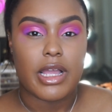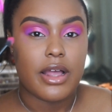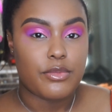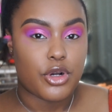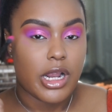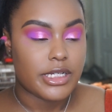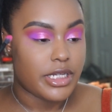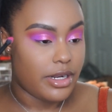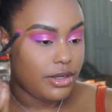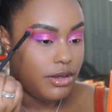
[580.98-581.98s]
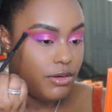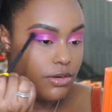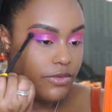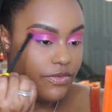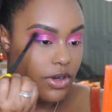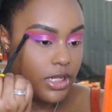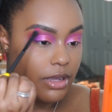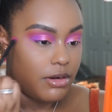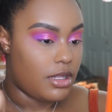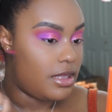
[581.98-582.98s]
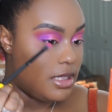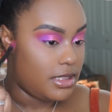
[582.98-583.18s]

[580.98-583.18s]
so I had more eyeshadow fallout on